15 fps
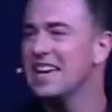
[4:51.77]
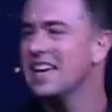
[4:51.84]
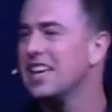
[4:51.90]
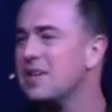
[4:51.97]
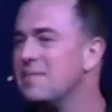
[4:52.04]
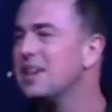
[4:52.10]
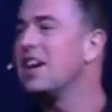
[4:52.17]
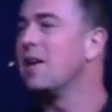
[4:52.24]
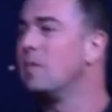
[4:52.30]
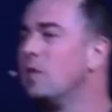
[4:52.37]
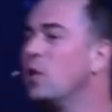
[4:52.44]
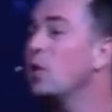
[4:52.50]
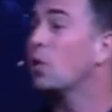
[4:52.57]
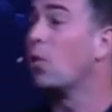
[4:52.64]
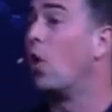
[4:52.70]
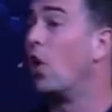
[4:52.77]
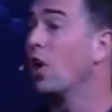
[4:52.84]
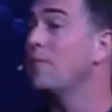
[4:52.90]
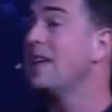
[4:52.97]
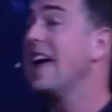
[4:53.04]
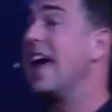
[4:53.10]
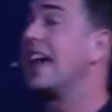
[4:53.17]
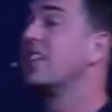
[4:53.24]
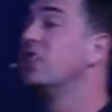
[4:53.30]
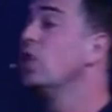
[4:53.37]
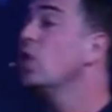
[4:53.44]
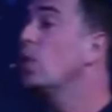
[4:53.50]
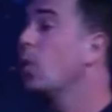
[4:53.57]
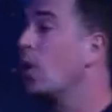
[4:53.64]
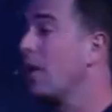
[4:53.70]
can become lukewarm, and
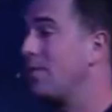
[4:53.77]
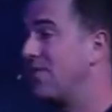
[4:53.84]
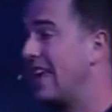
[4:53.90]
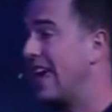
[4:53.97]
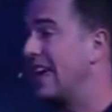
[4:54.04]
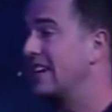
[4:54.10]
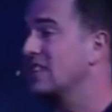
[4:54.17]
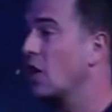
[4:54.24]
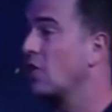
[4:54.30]
lukewarm things over